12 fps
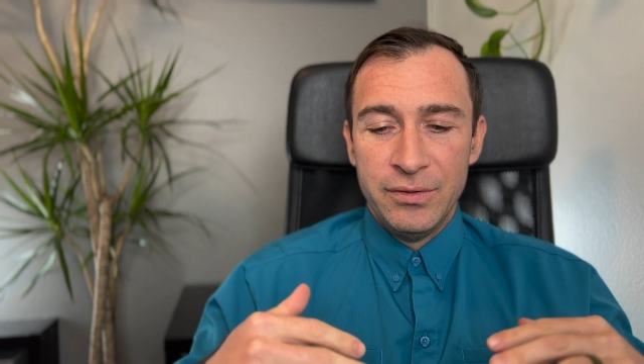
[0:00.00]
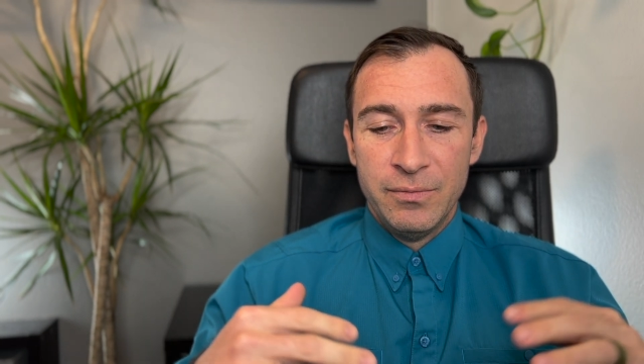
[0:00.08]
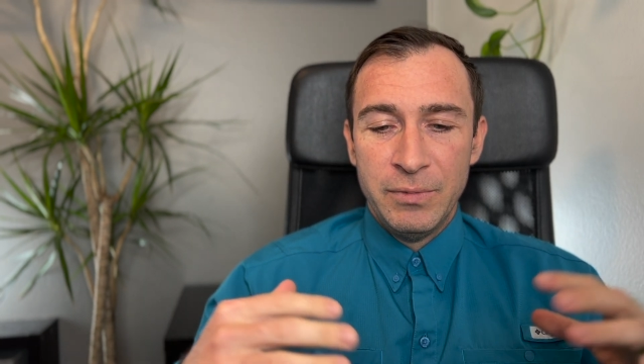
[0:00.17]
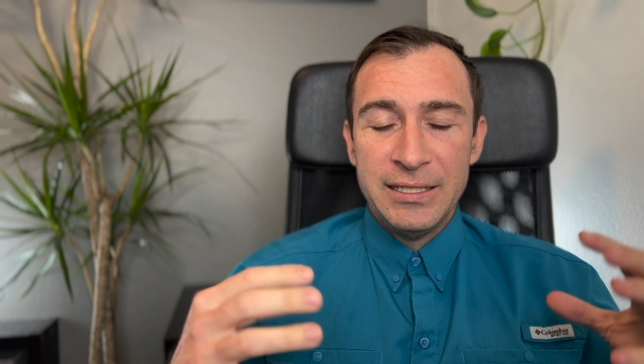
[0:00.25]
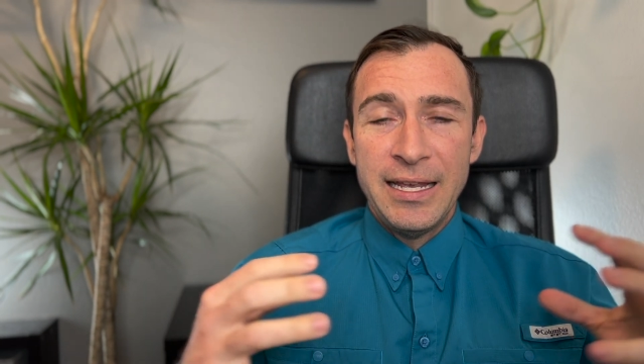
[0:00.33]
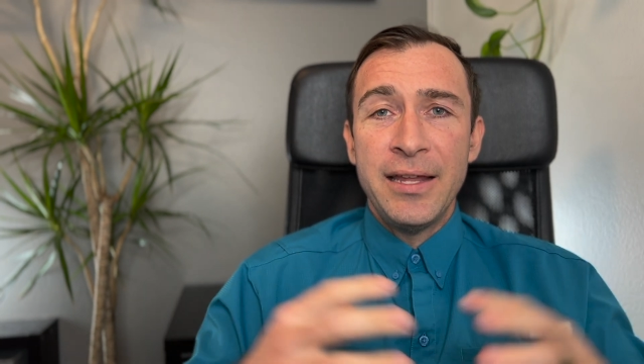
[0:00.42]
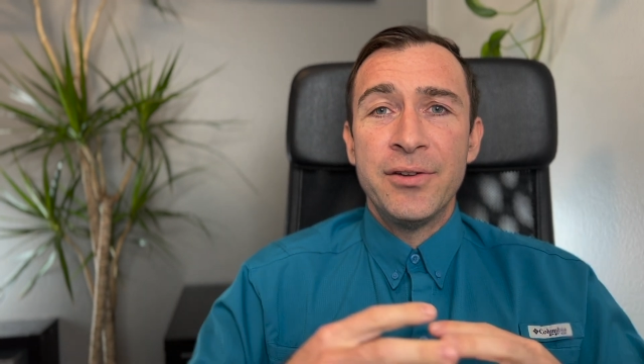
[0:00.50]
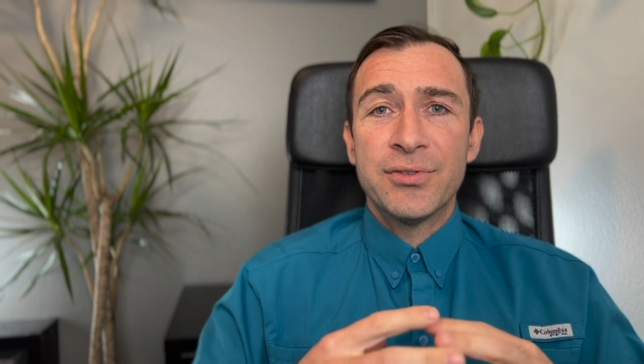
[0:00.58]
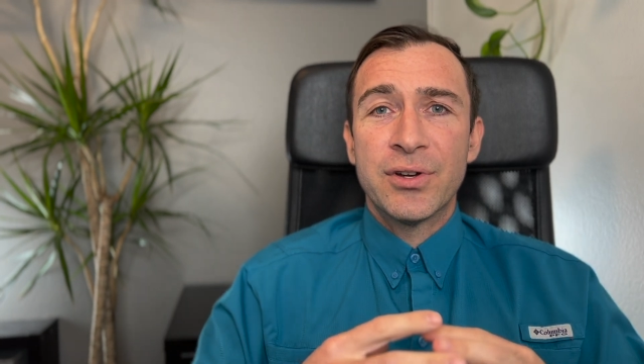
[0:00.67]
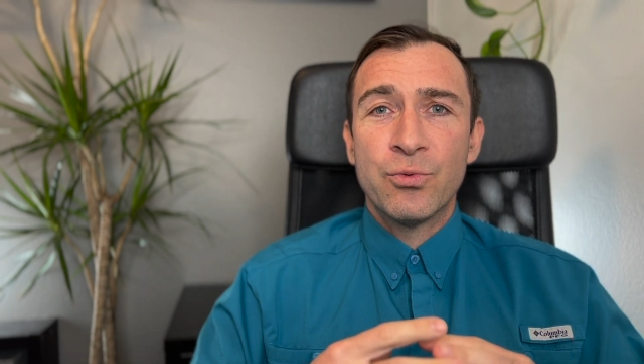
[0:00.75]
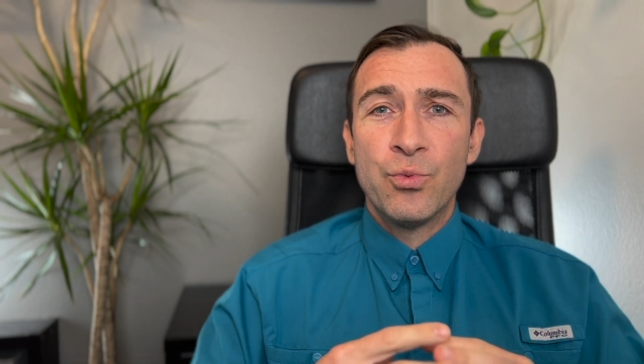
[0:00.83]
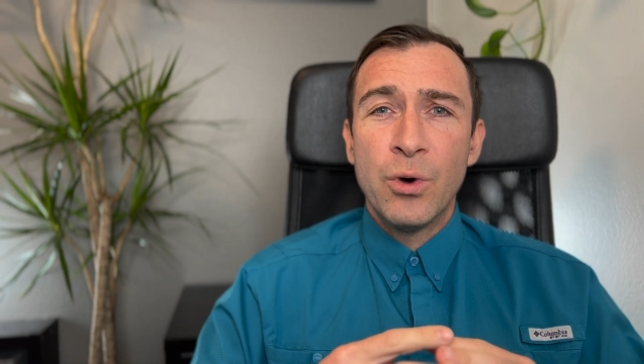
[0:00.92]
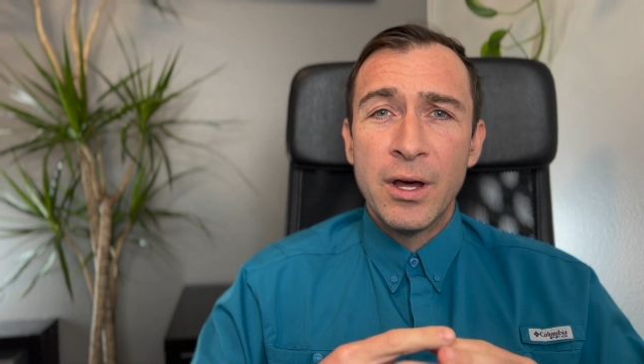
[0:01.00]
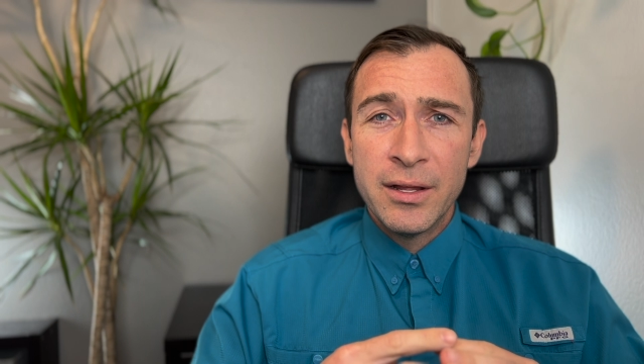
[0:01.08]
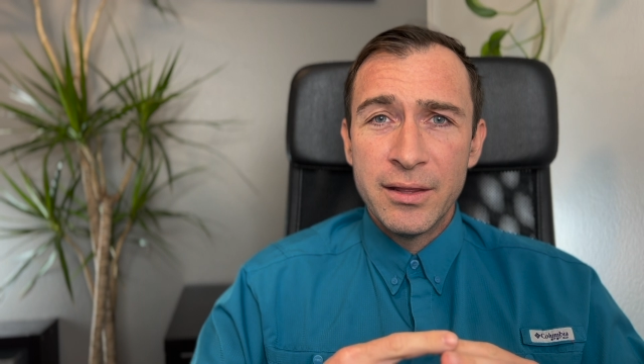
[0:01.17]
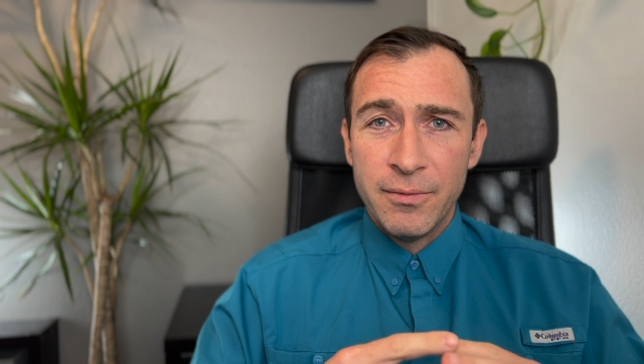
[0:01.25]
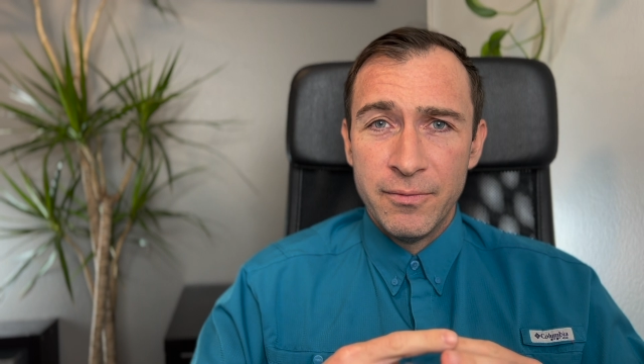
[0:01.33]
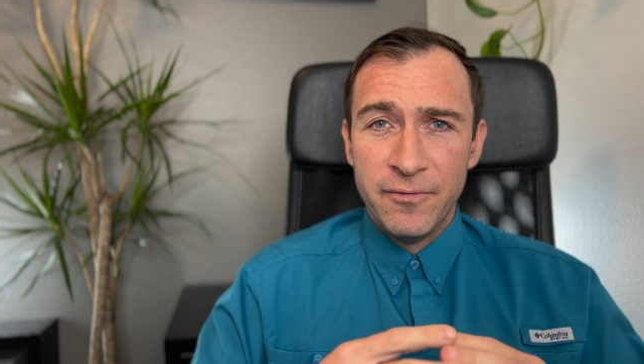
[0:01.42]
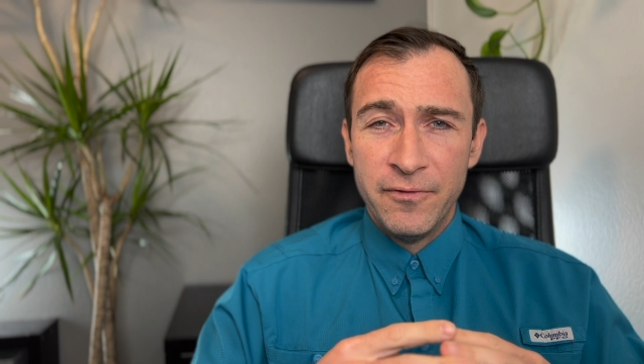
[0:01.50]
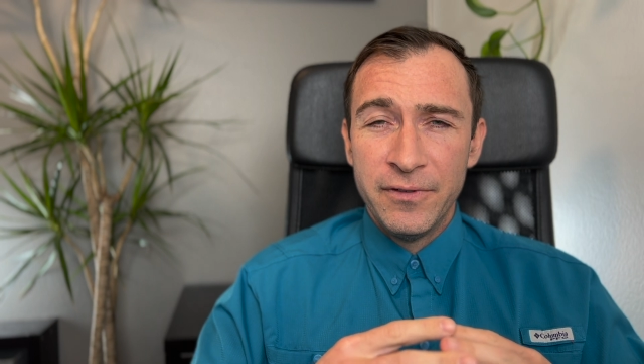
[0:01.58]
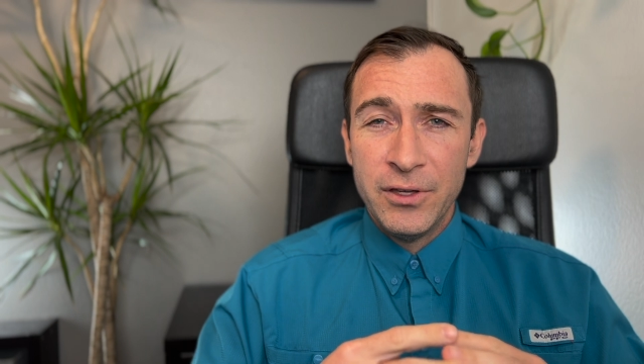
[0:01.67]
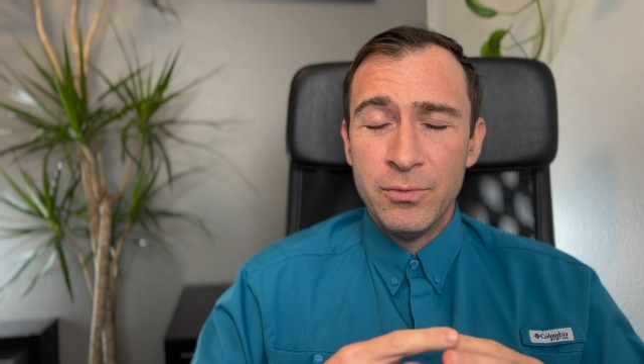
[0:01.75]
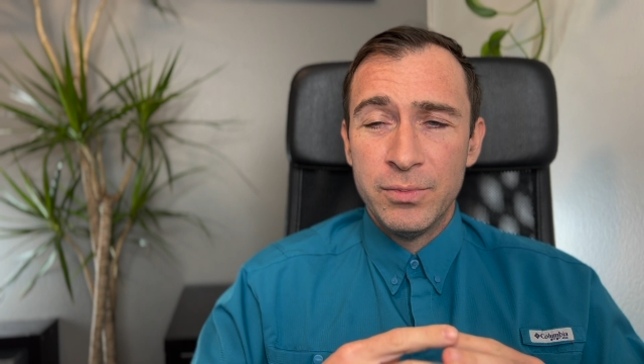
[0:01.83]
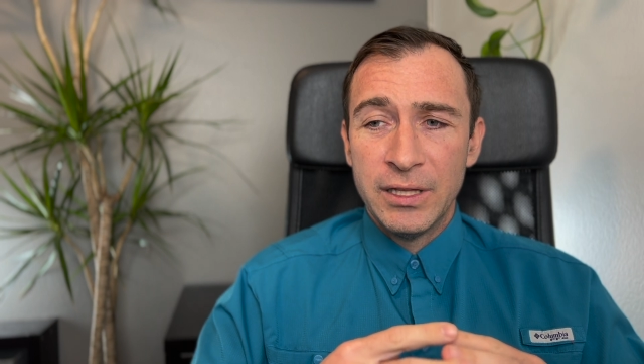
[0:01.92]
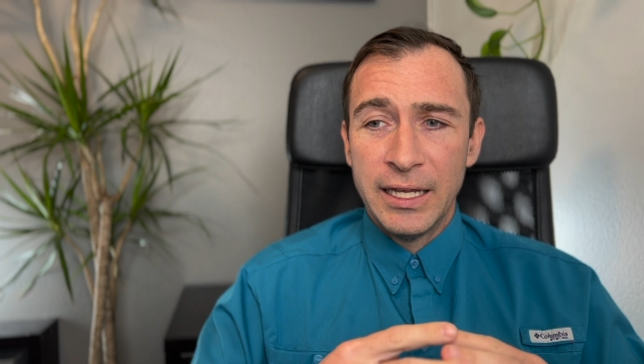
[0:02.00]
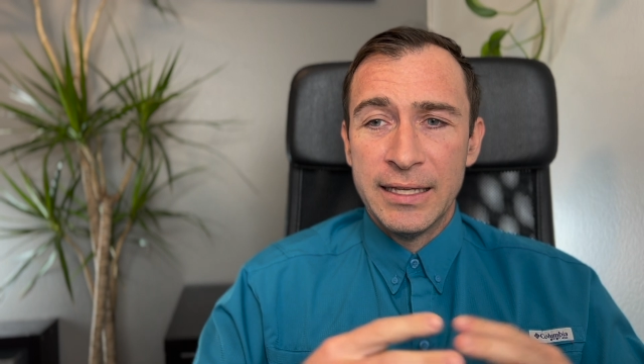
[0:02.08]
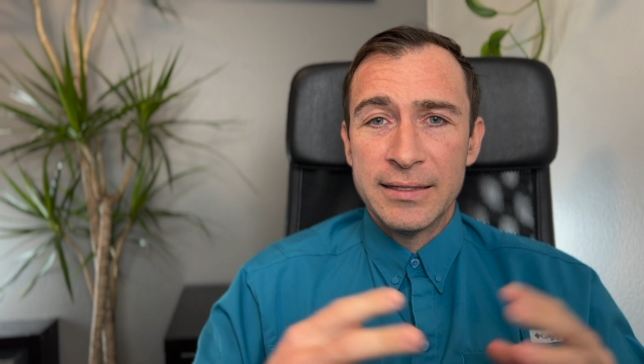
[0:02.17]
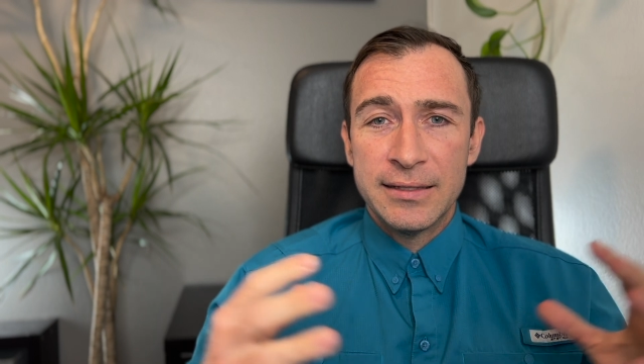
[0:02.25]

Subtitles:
Potatoes are one of the few plants